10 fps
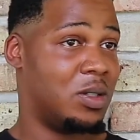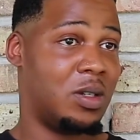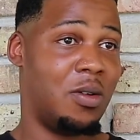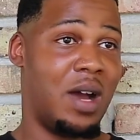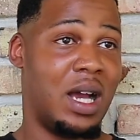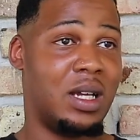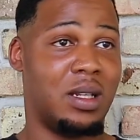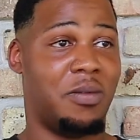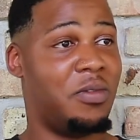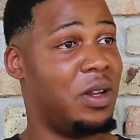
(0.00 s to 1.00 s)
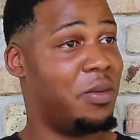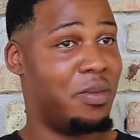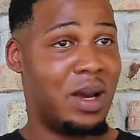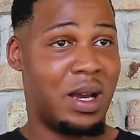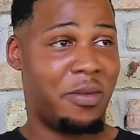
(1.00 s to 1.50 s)
so I could flip
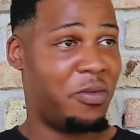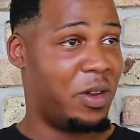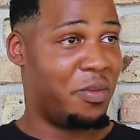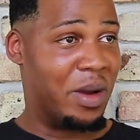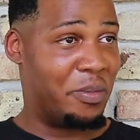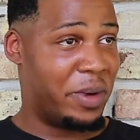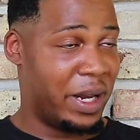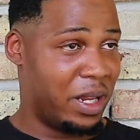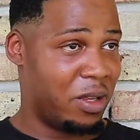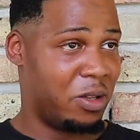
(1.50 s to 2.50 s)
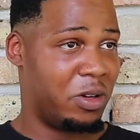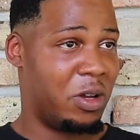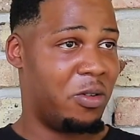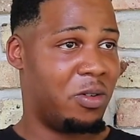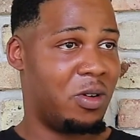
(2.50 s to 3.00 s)
my money,
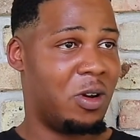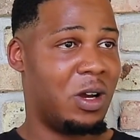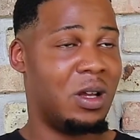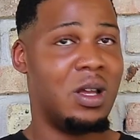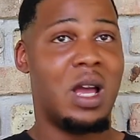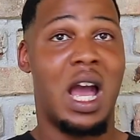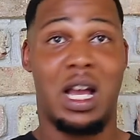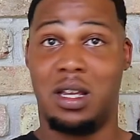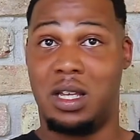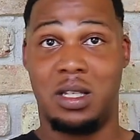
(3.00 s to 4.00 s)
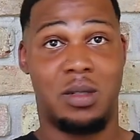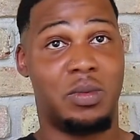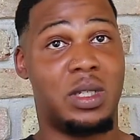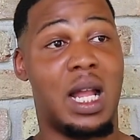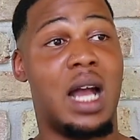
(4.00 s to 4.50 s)
or I could get some
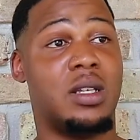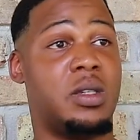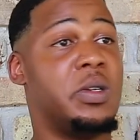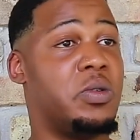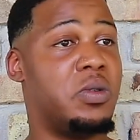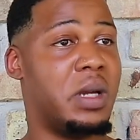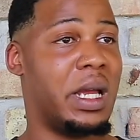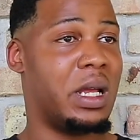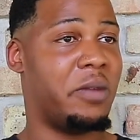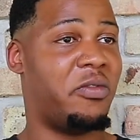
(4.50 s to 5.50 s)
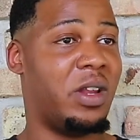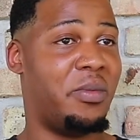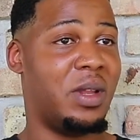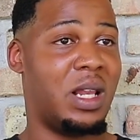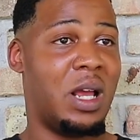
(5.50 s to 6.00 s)
stocks too and
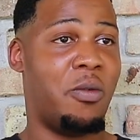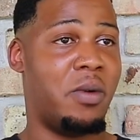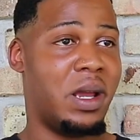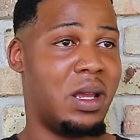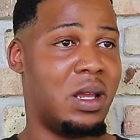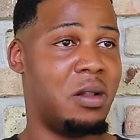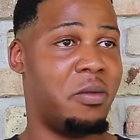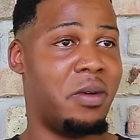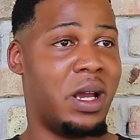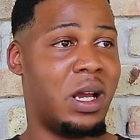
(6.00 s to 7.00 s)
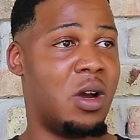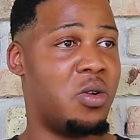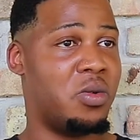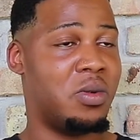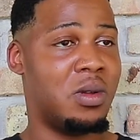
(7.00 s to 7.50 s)
flip it that way. Either way it
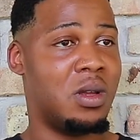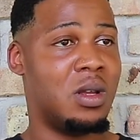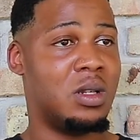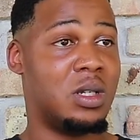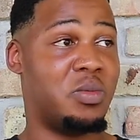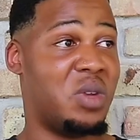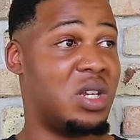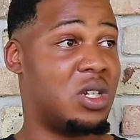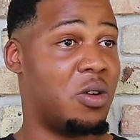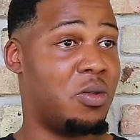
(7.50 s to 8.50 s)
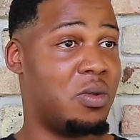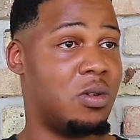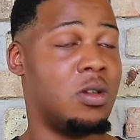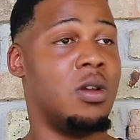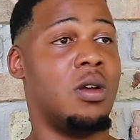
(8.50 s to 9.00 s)
goes, just make sure
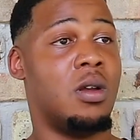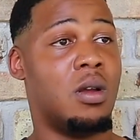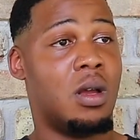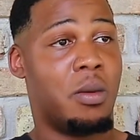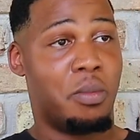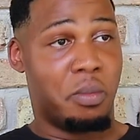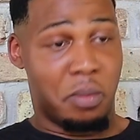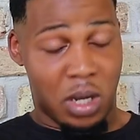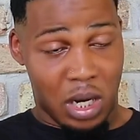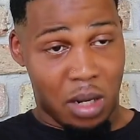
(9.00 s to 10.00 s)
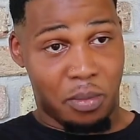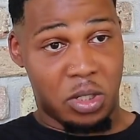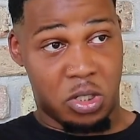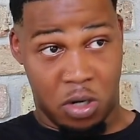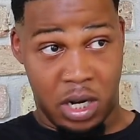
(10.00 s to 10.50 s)
a
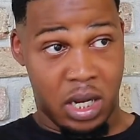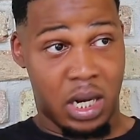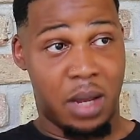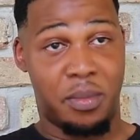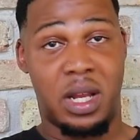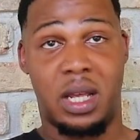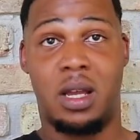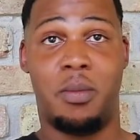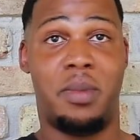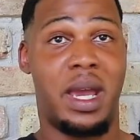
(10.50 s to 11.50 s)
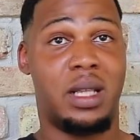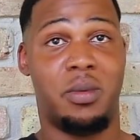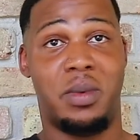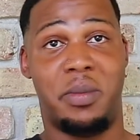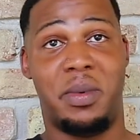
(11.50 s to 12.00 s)
majority of that money come back to
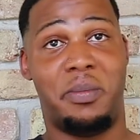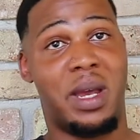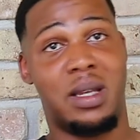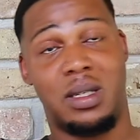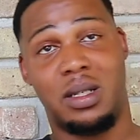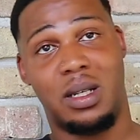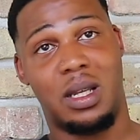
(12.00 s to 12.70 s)
me. Basically,